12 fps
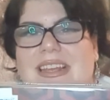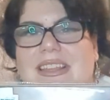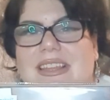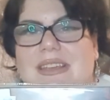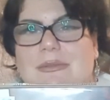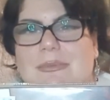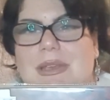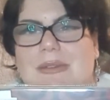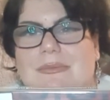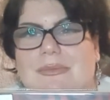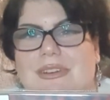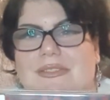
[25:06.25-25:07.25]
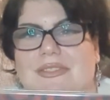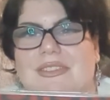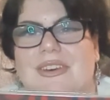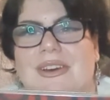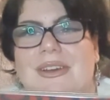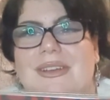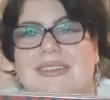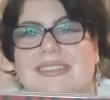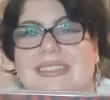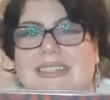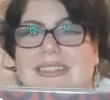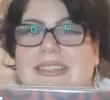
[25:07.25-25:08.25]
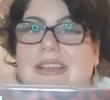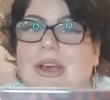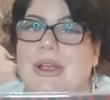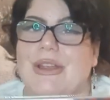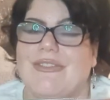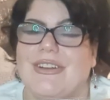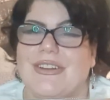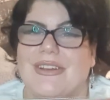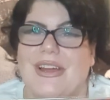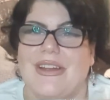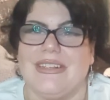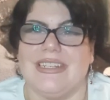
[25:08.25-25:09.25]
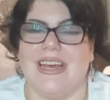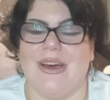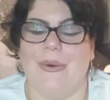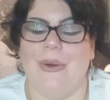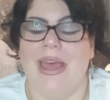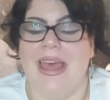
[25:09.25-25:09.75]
They will be in one of those. This is the Overlook Hotel.